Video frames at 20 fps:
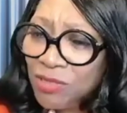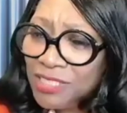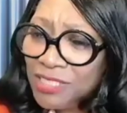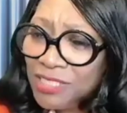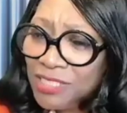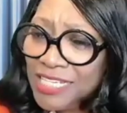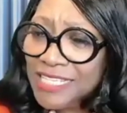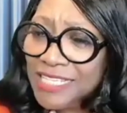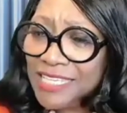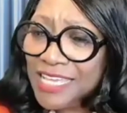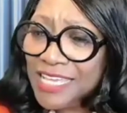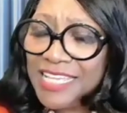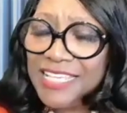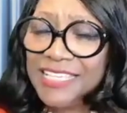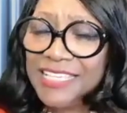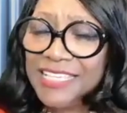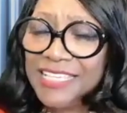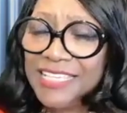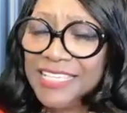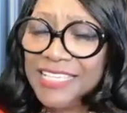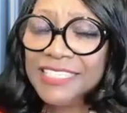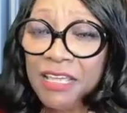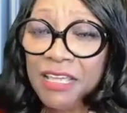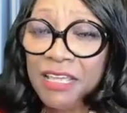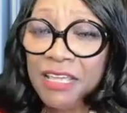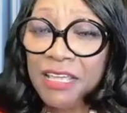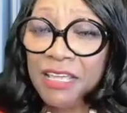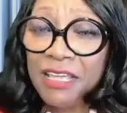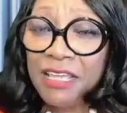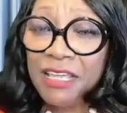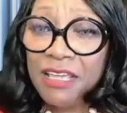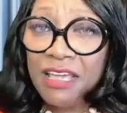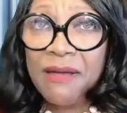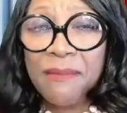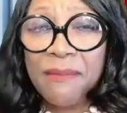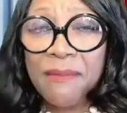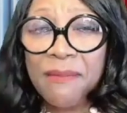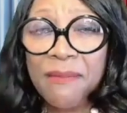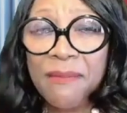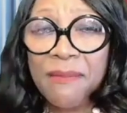And what did he say? He said,
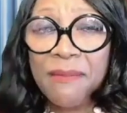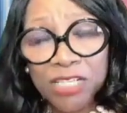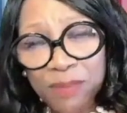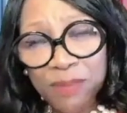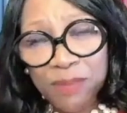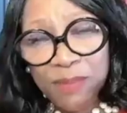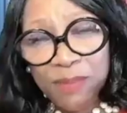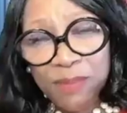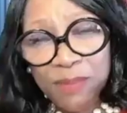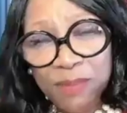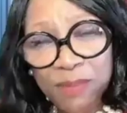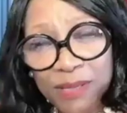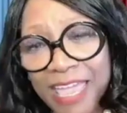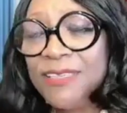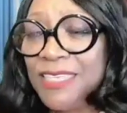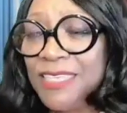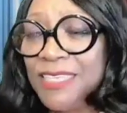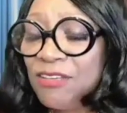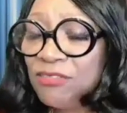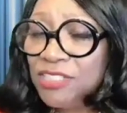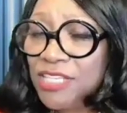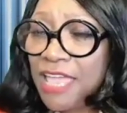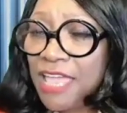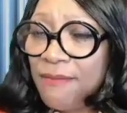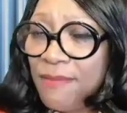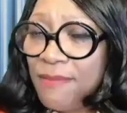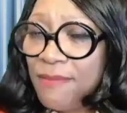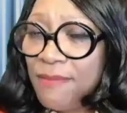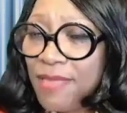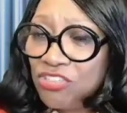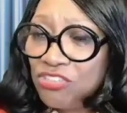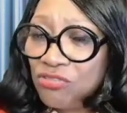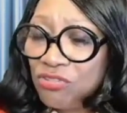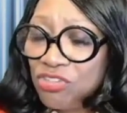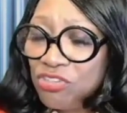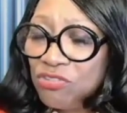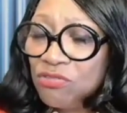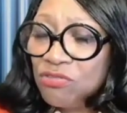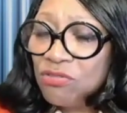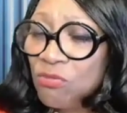I'm going to spend every single day
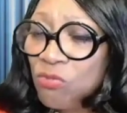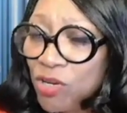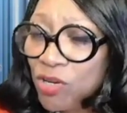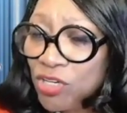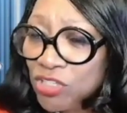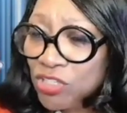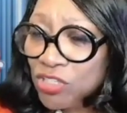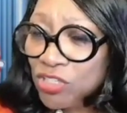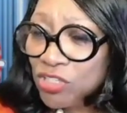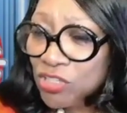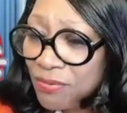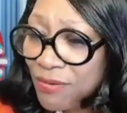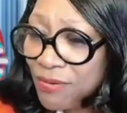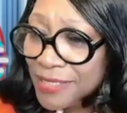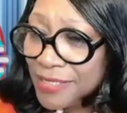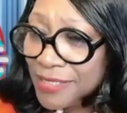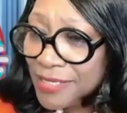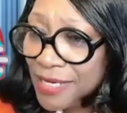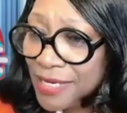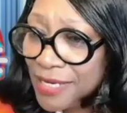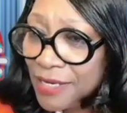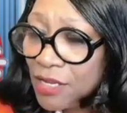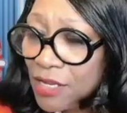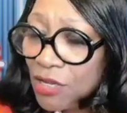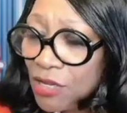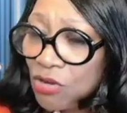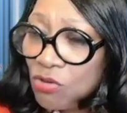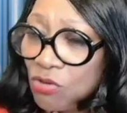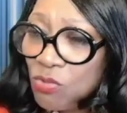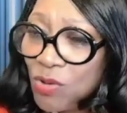making sure you're a one-term president.